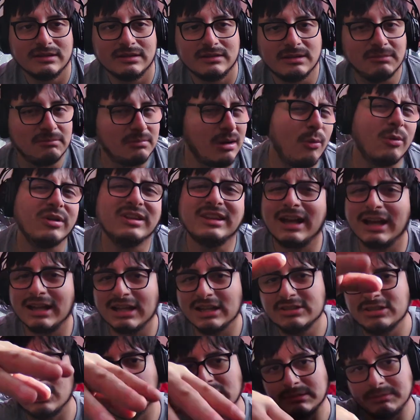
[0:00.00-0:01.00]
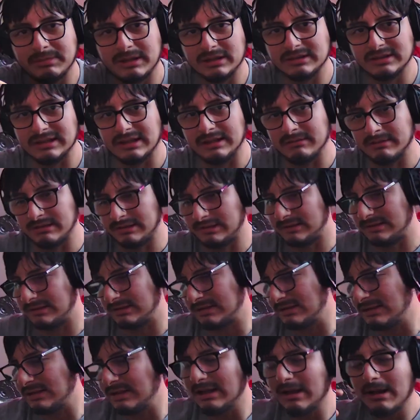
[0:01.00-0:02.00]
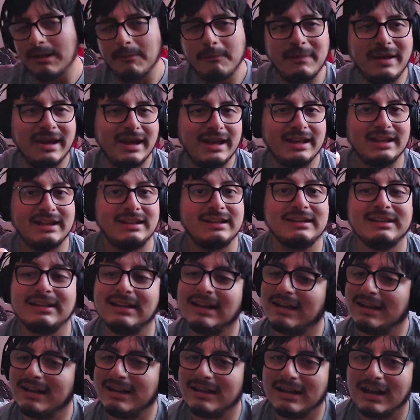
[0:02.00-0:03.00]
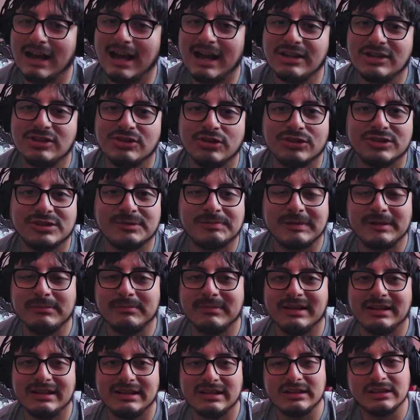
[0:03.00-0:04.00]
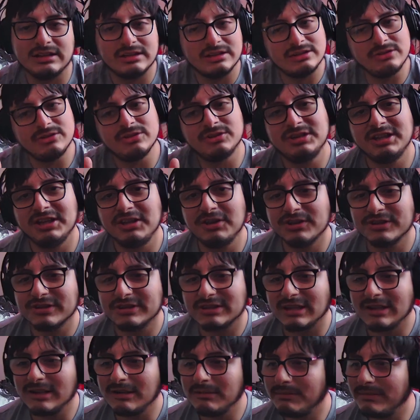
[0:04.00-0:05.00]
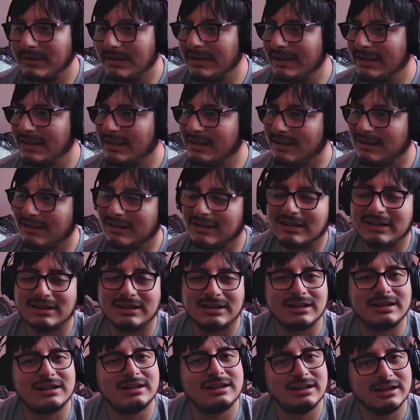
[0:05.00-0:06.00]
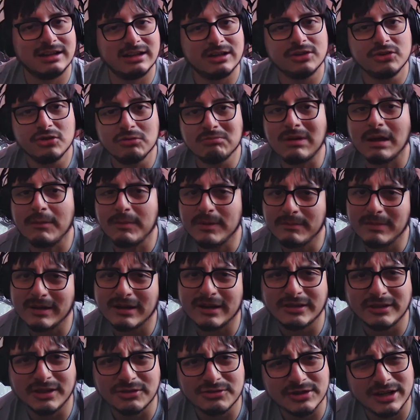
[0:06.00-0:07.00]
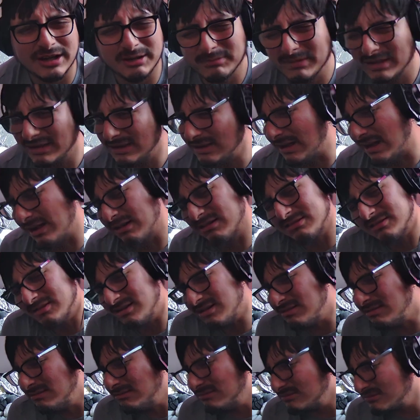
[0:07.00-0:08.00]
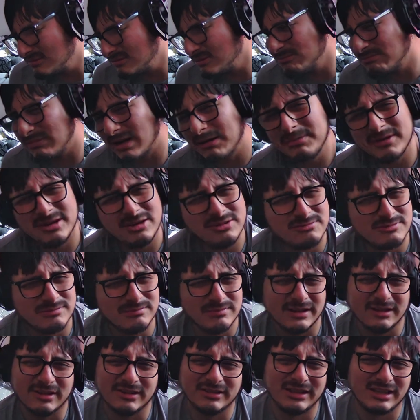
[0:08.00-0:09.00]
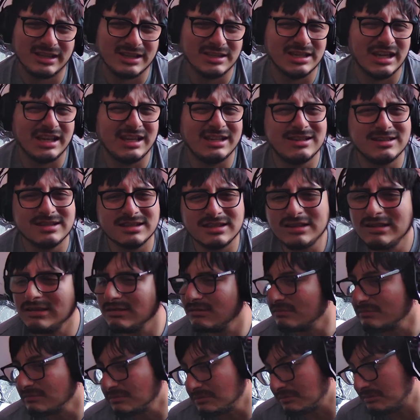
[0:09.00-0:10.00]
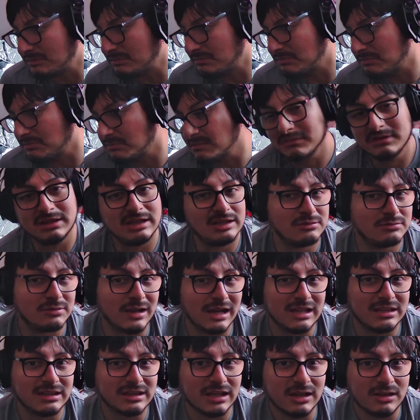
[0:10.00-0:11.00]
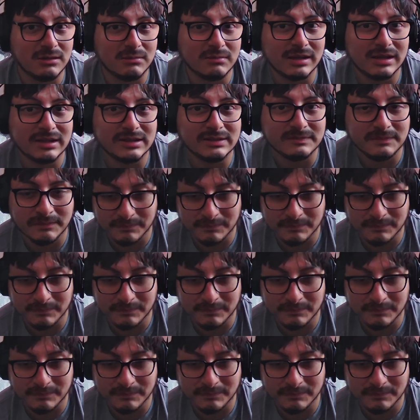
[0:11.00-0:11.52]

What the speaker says: But we're not going to talk about that, man. Man, IShowSpeed, man, you did your thing, man. You might be better than Drake, man. I don't know. You might be better than Jay-Z. He's right there, man.